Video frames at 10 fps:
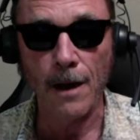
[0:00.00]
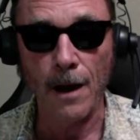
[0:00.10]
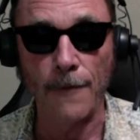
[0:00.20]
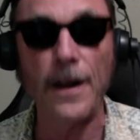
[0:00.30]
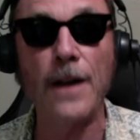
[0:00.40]

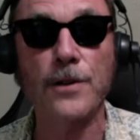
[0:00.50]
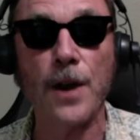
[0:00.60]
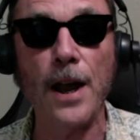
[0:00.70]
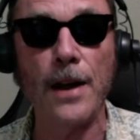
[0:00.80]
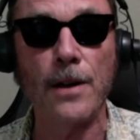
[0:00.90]
A fair
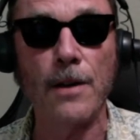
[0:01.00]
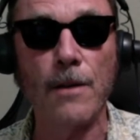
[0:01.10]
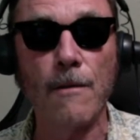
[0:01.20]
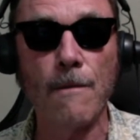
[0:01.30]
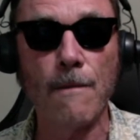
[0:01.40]
trade
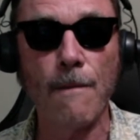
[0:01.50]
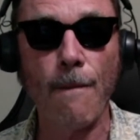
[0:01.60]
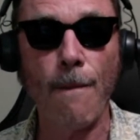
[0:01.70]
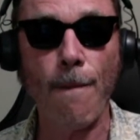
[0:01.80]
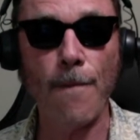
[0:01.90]

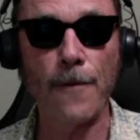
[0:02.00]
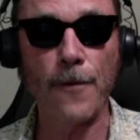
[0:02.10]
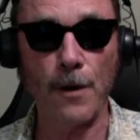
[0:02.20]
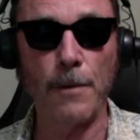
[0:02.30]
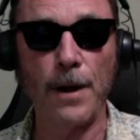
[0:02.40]
for
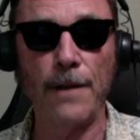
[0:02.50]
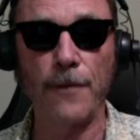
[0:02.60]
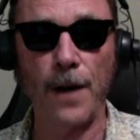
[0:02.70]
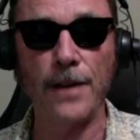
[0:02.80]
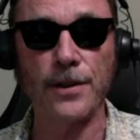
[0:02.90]
a brave,
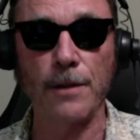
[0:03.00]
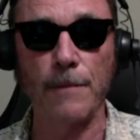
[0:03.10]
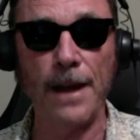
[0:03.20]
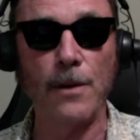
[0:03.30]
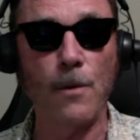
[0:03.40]
rational
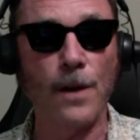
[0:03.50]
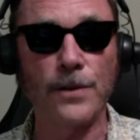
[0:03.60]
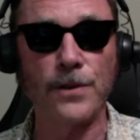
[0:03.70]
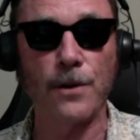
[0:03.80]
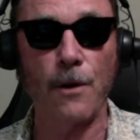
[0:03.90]
man who wants
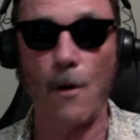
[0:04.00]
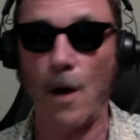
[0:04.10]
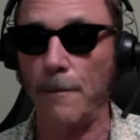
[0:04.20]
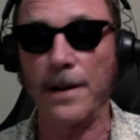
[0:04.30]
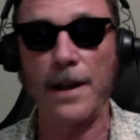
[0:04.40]
to grow
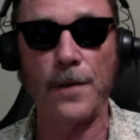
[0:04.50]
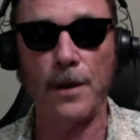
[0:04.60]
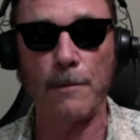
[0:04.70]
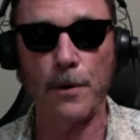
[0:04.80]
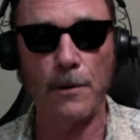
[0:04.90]
up and get the
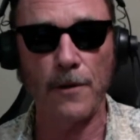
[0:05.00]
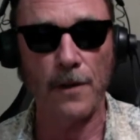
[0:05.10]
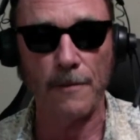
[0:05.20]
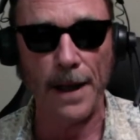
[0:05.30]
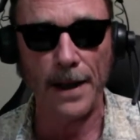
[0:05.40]
approval
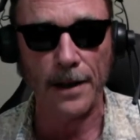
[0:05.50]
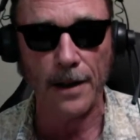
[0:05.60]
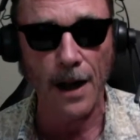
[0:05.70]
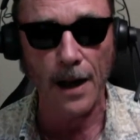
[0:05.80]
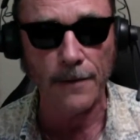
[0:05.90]
of man and
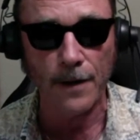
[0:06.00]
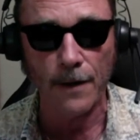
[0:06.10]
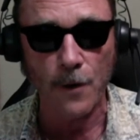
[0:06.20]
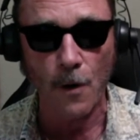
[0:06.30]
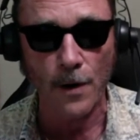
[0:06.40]
God,
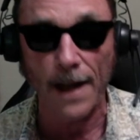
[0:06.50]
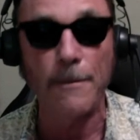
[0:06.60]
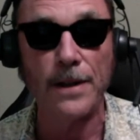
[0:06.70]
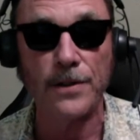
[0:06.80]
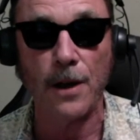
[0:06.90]
of course, and
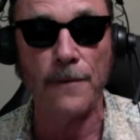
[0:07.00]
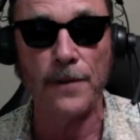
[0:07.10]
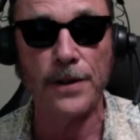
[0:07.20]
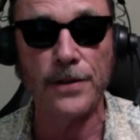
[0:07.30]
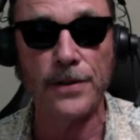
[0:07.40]
be as helpful
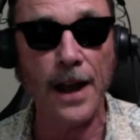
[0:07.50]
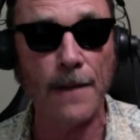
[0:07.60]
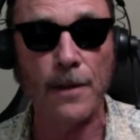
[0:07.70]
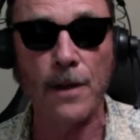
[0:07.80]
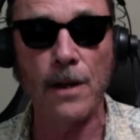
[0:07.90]
as he
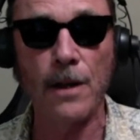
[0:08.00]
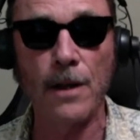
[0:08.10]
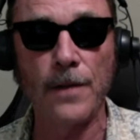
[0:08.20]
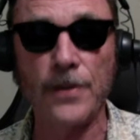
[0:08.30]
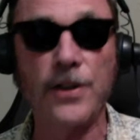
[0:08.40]
can.
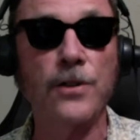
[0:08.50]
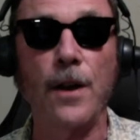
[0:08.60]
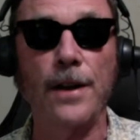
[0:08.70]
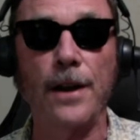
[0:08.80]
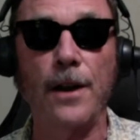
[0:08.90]
This is
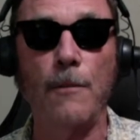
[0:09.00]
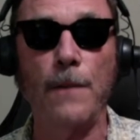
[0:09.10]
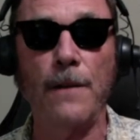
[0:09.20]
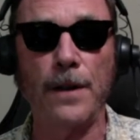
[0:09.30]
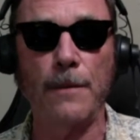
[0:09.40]
going to help
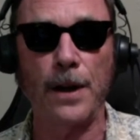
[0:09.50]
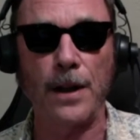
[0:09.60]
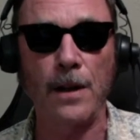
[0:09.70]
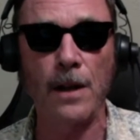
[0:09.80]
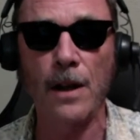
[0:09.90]

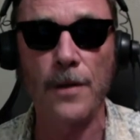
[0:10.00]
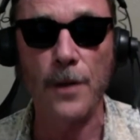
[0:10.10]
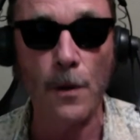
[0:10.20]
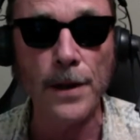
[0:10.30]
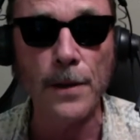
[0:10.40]
everybody. The
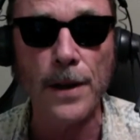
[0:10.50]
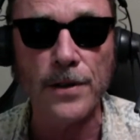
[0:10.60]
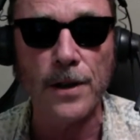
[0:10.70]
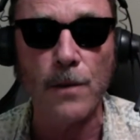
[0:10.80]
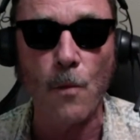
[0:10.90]
only
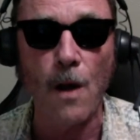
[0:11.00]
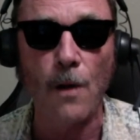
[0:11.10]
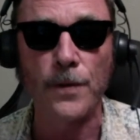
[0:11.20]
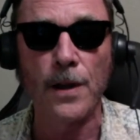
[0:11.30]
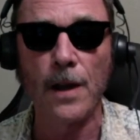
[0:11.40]
reason it
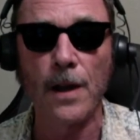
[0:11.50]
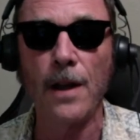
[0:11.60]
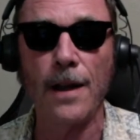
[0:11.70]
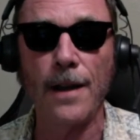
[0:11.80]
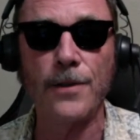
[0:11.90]
won't
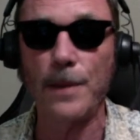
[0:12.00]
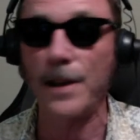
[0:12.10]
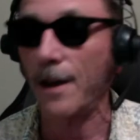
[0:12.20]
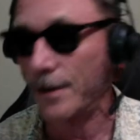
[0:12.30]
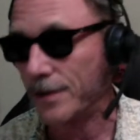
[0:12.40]
is
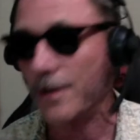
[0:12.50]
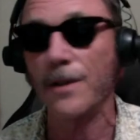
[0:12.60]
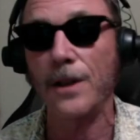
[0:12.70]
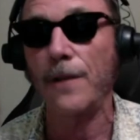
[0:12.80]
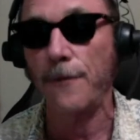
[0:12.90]
because
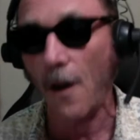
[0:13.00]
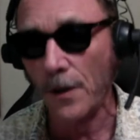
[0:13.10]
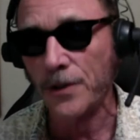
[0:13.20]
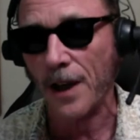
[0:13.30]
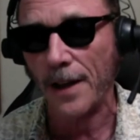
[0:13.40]
the
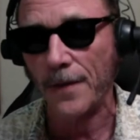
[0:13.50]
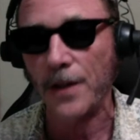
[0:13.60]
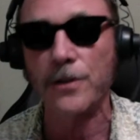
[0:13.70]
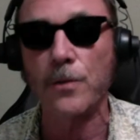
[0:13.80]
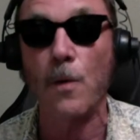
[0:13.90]
false
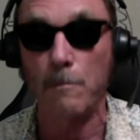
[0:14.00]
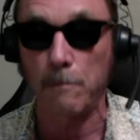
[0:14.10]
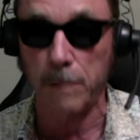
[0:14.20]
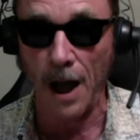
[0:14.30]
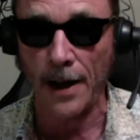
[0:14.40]
scientists will
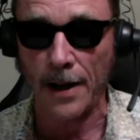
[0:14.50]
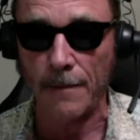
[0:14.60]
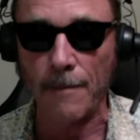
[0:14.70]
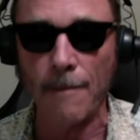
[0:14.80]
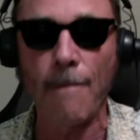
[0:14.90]
block it.
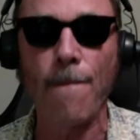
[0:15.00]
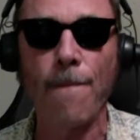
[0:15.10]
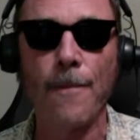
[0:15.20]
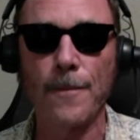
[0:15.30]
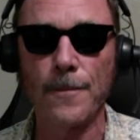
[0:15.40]

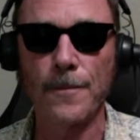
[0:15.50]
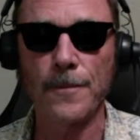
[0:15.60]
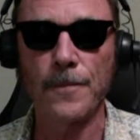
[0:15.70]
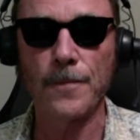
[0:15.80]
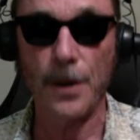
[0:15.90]

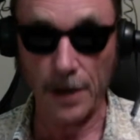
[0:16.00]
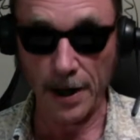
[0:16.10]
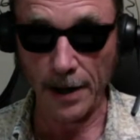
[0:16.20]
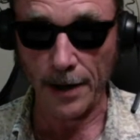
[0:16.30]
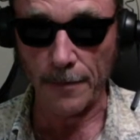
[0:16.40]
They'll
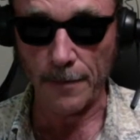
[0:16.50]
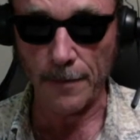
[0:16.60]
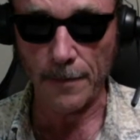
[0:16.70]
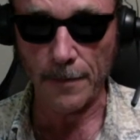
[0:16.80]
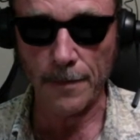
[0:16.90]
kill it.
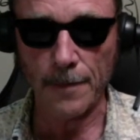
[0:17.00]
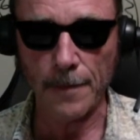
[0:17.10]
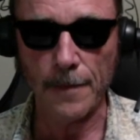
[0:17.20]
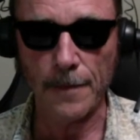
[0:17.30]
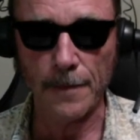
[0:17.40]

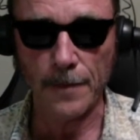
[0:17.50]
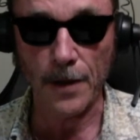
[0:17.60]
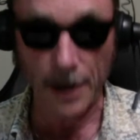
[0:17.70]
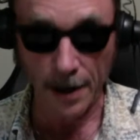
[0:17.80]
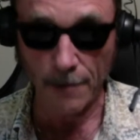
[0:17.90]
They'll
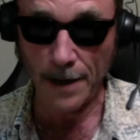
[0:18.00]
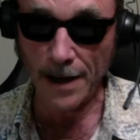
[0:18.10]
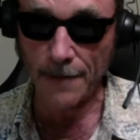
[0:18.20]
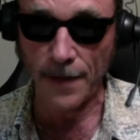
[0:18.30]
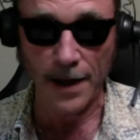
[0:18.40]
kill me
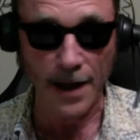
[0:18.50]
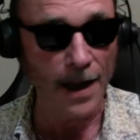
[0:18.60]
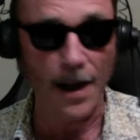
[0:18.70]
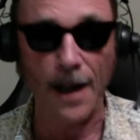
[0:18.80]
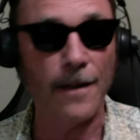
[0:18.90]
if they
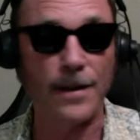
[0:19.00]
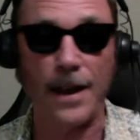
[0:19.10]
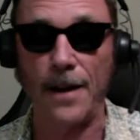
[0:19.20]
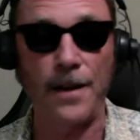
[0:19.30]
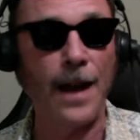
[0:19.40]
can. I
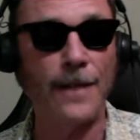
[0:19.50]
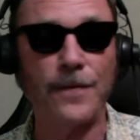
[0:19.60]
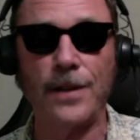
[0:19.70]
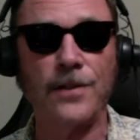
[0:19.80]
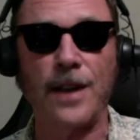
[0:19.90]
cannot
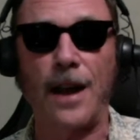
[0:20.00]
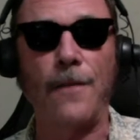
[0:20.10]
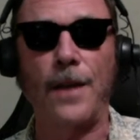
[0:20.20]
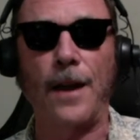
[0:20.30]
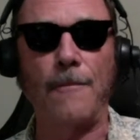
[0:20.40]
discount that.